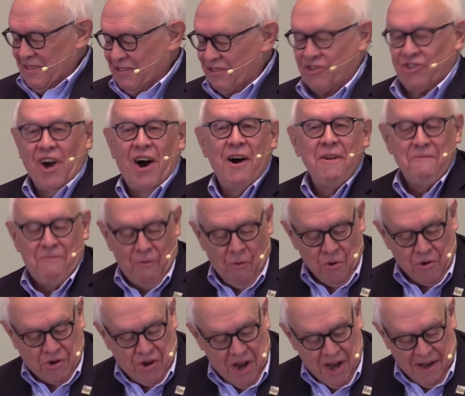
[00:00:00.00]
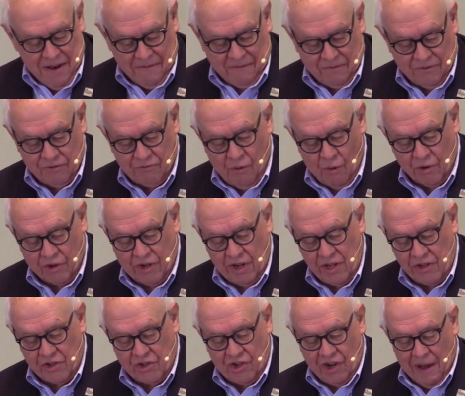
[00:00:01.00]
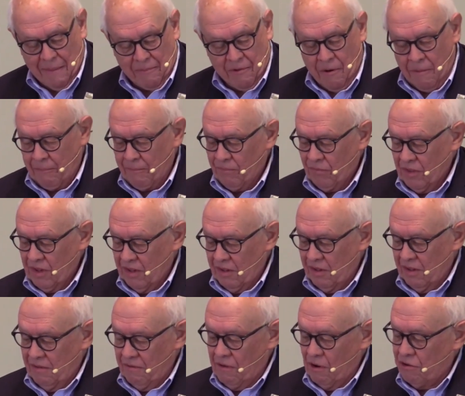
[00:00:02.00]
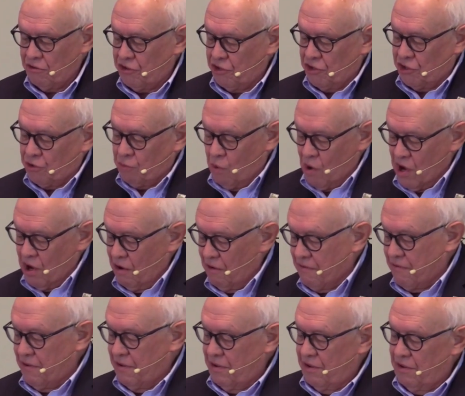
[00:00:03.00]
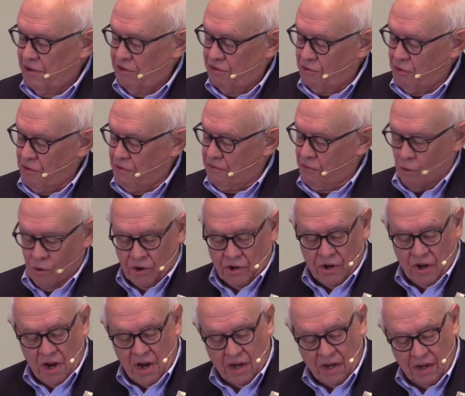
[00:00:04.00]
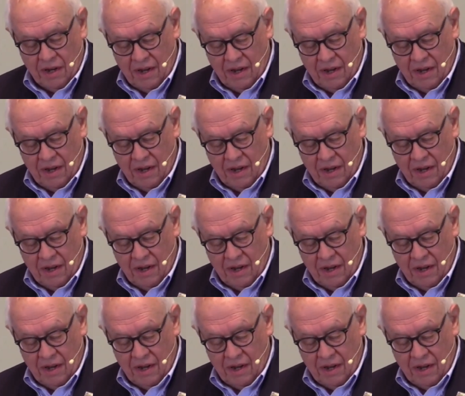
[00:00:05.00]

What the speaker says: John 14, 14th chapter, verses 12 through 14.